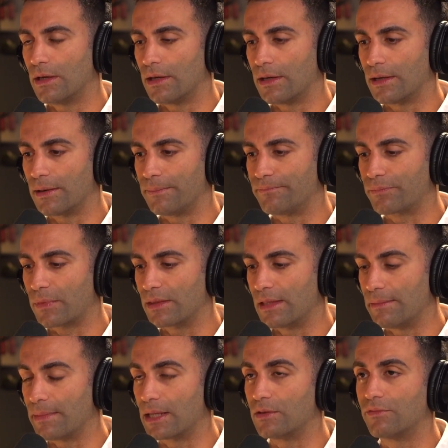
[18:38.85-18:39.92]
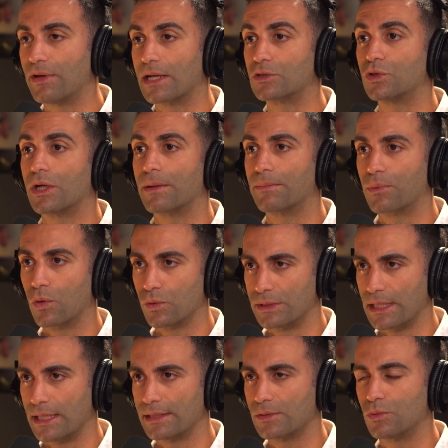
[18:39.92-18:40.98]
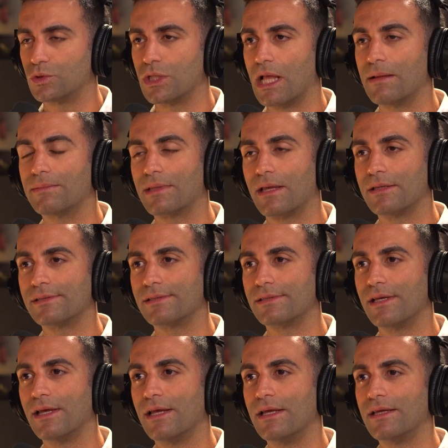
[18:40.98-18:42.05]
the manufacturing process, which helped us